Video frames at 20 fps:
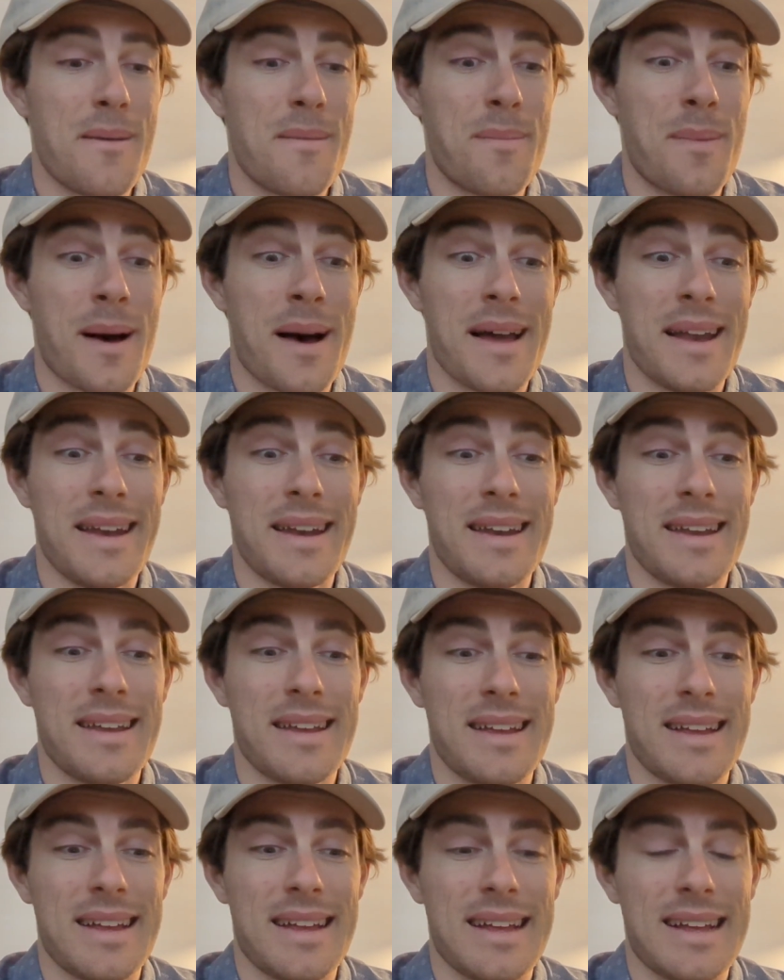But
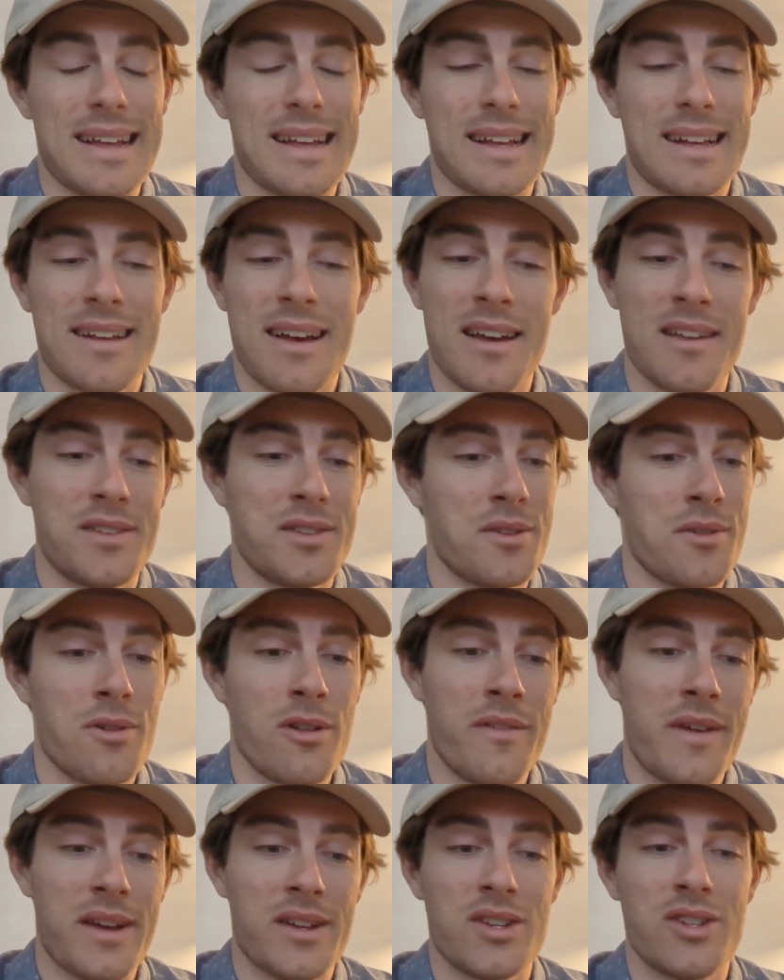kind of to
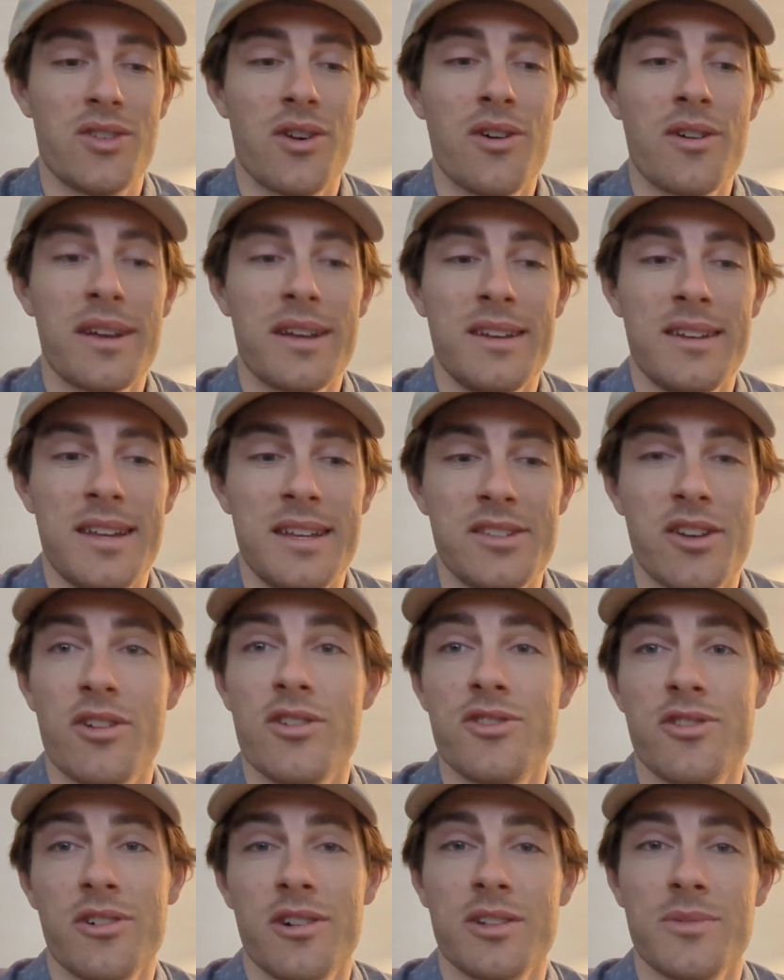all of our shock, and his
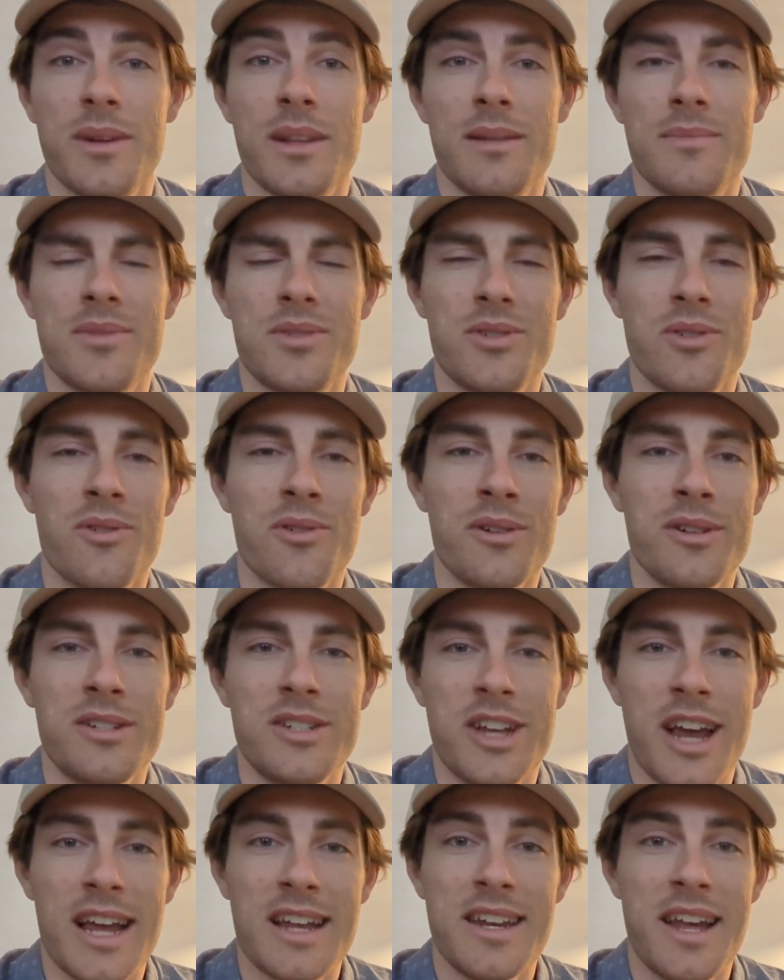own shock as well, I'm sure,
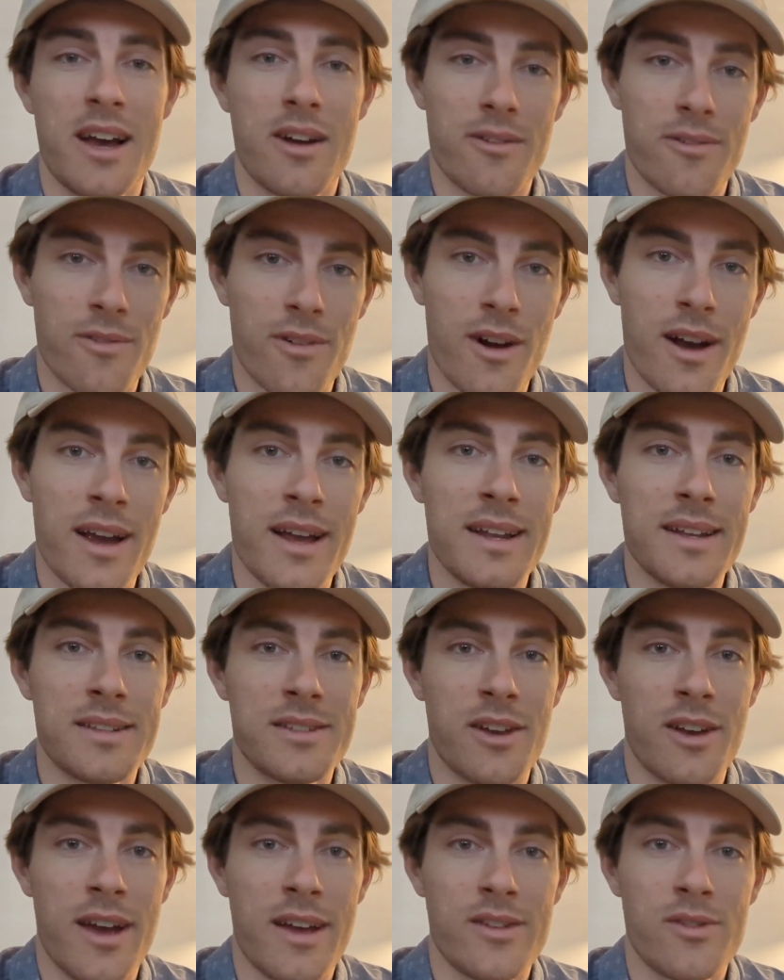chained out right,
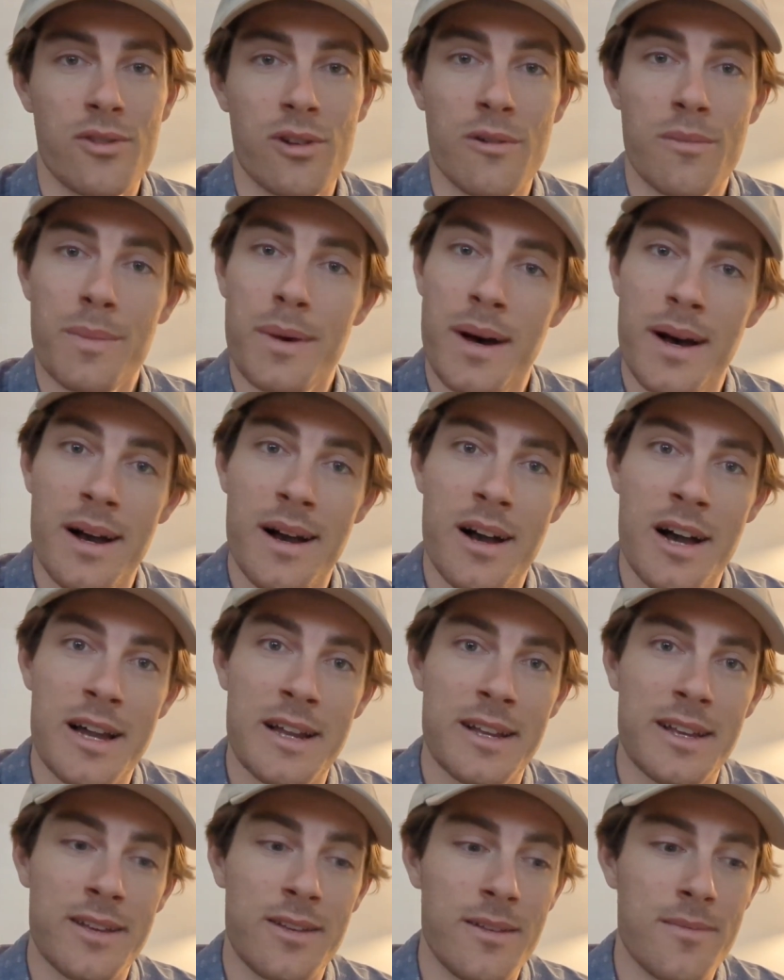so I took a par.
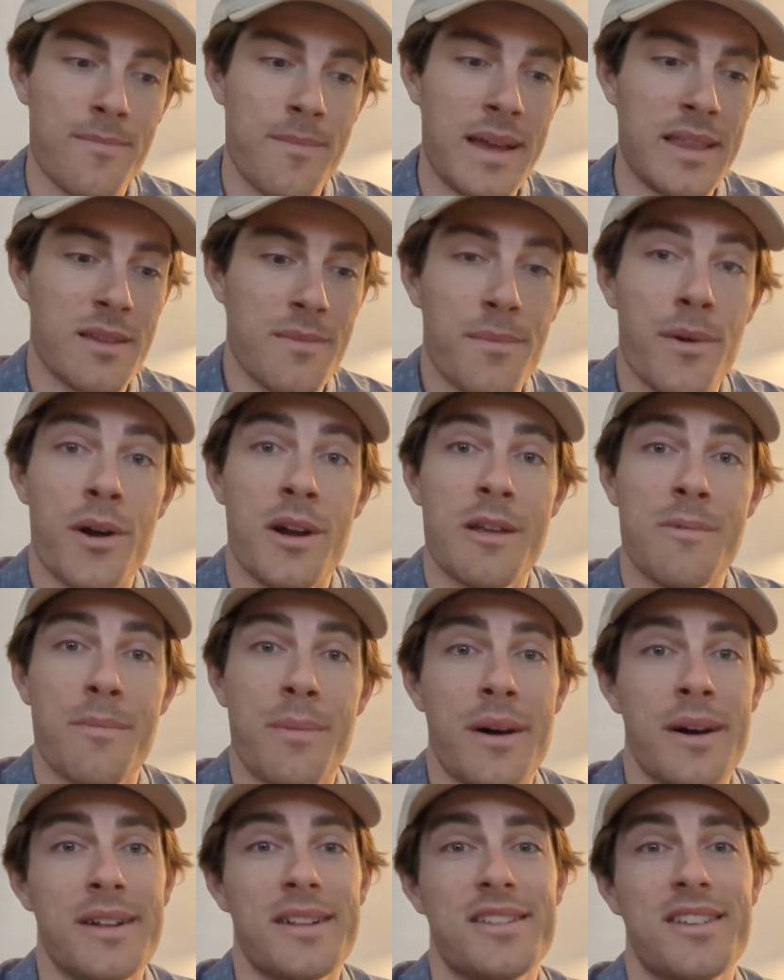I made the birdie
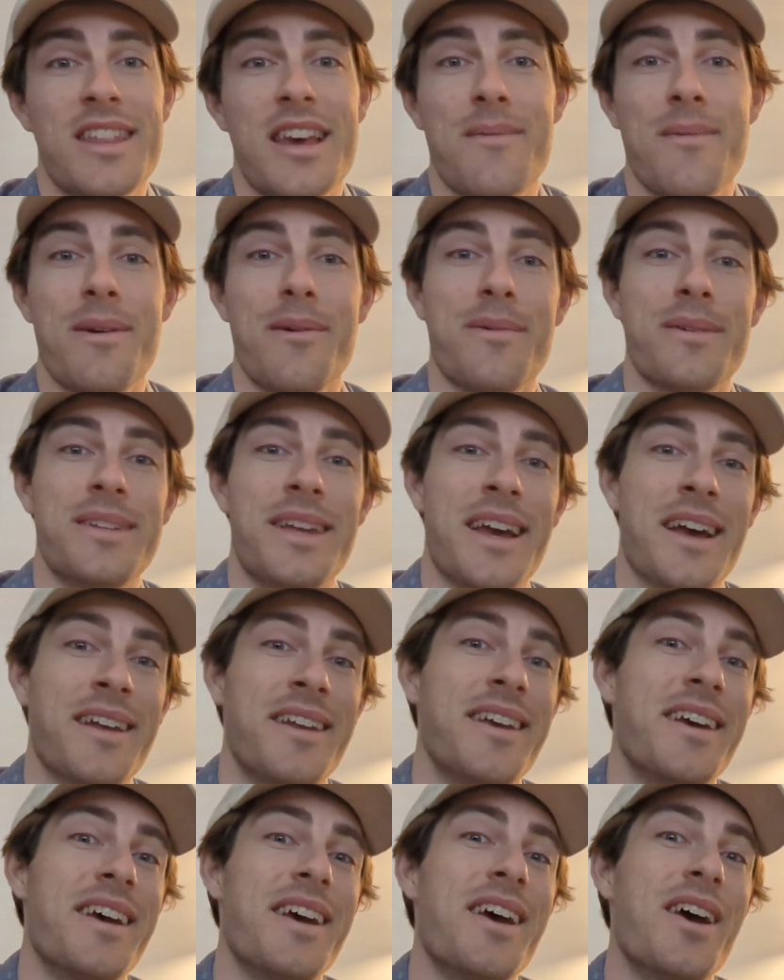putt, so then we were
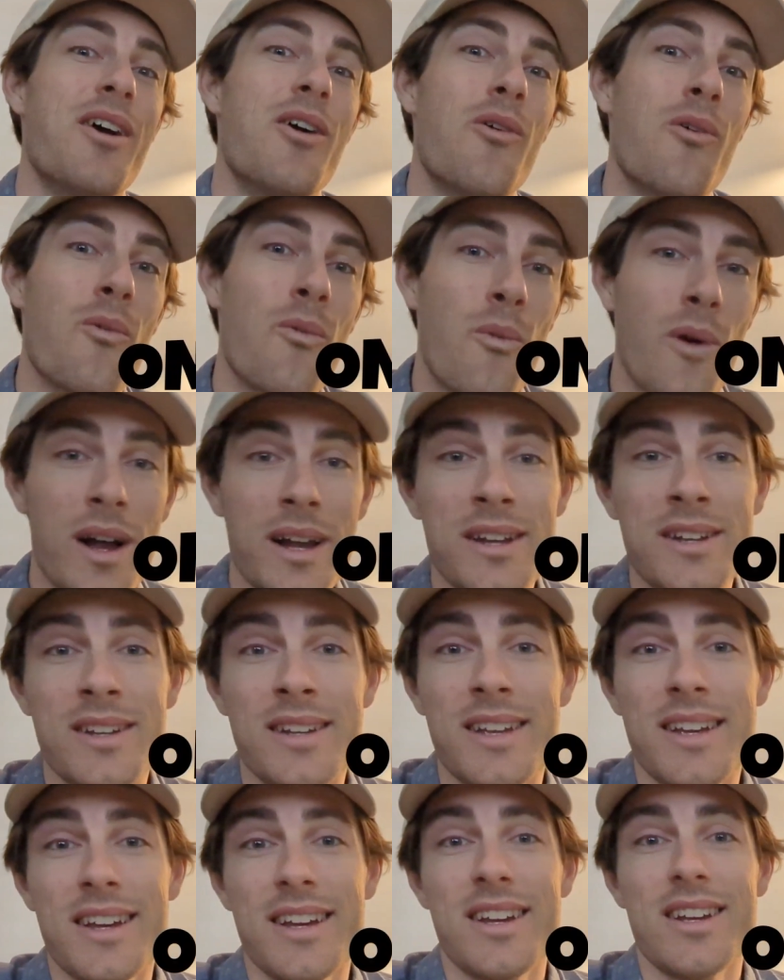down
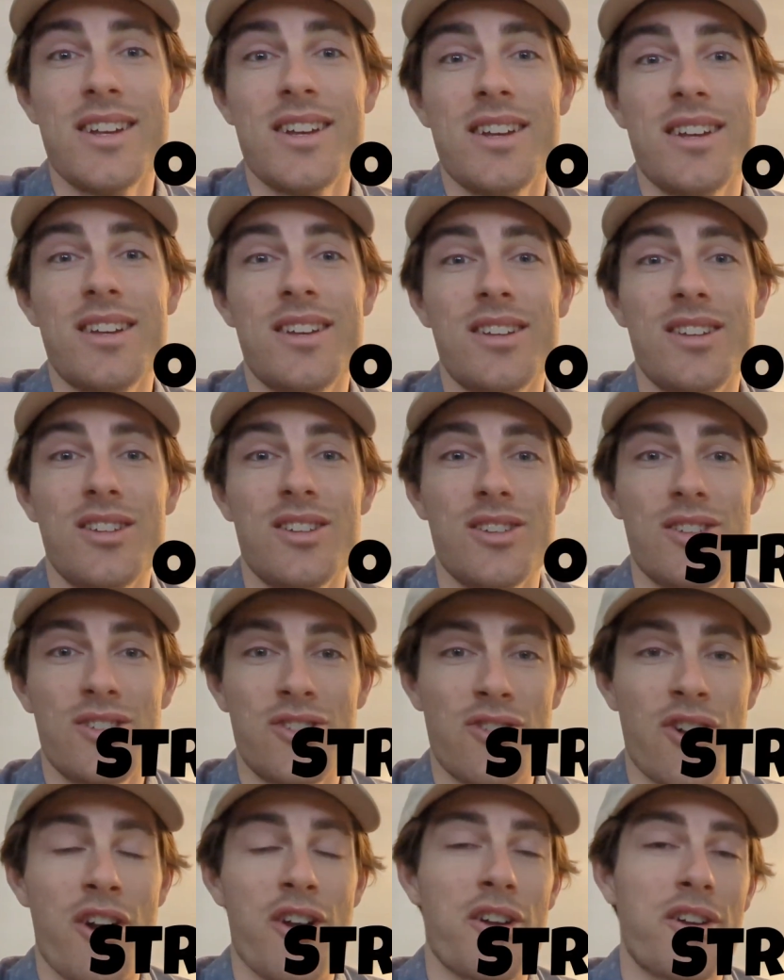1
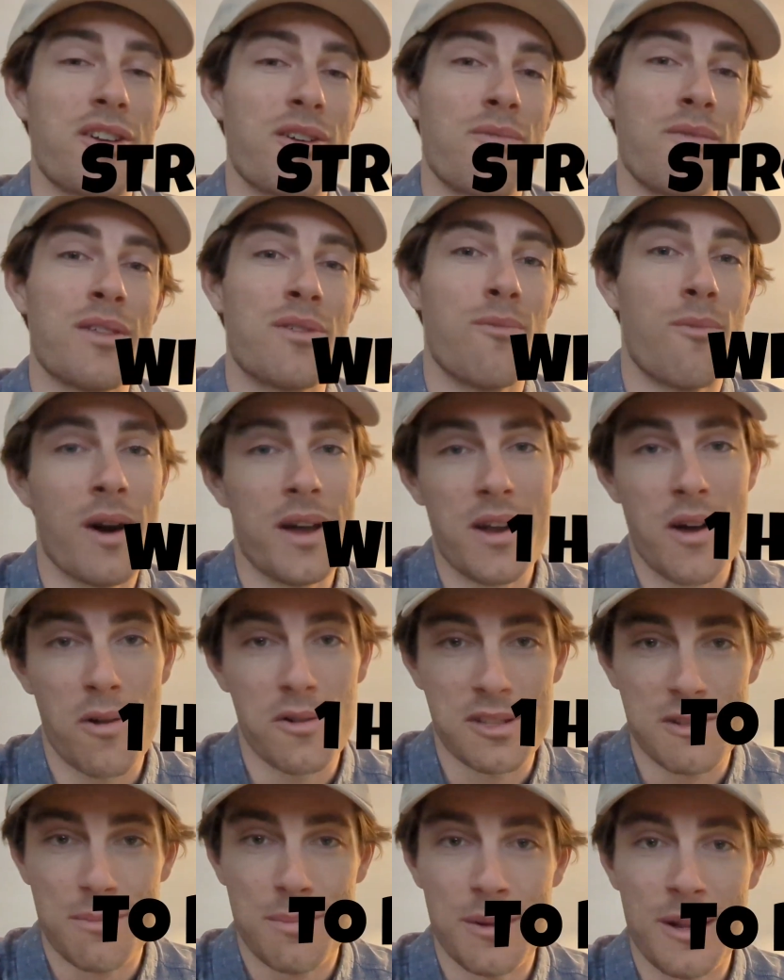stroke with 1
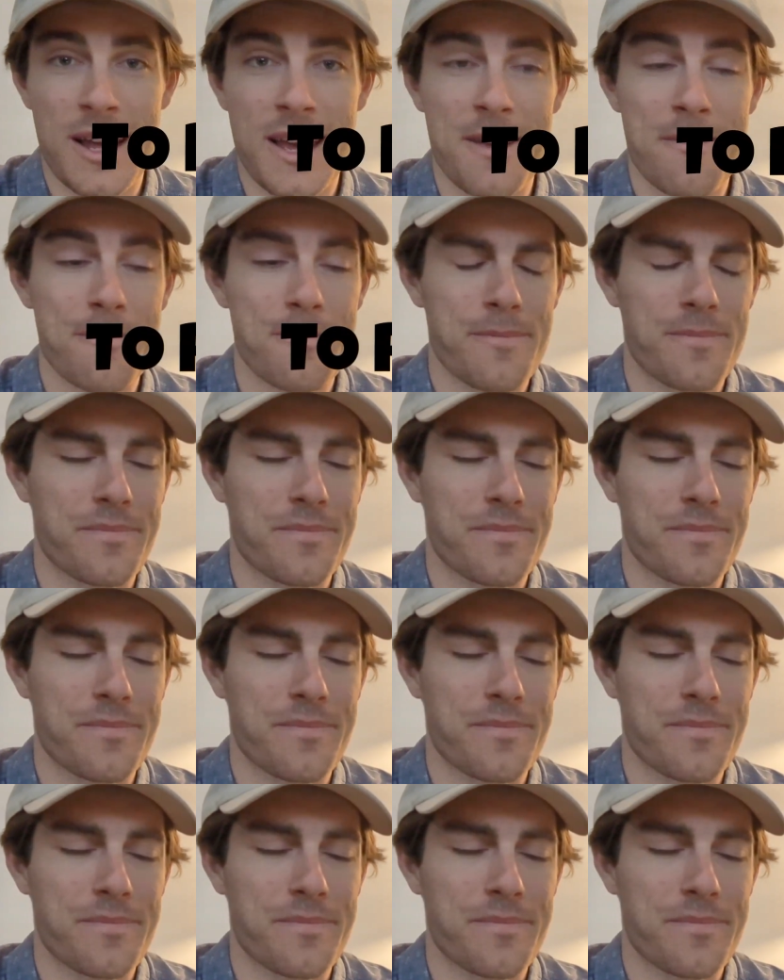hole to play.